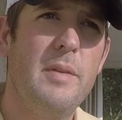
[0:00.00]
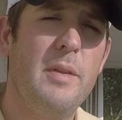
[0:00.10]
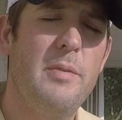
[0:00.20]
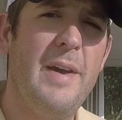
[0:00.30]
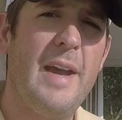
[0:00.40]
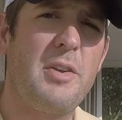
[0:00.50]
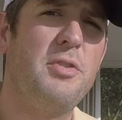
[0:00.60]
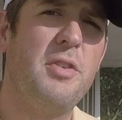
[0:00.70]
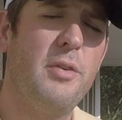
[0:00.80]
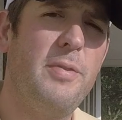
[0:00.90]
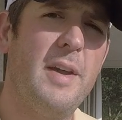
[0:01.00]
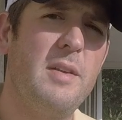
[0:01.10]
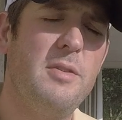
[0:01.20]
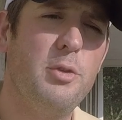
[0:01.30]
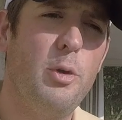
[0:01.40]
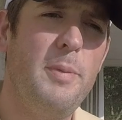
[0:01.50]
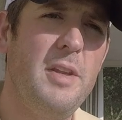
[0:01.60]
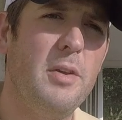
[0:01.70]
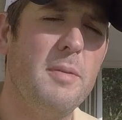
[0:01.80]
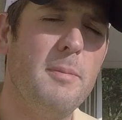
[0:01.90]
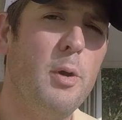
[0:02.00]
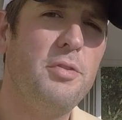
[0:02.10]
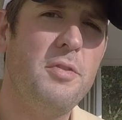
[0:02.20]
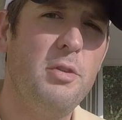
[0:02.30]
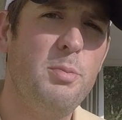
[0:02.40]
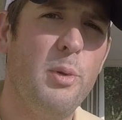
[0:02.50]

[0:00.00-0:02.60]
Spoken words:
the factors that are affecting the soybean yield the most at this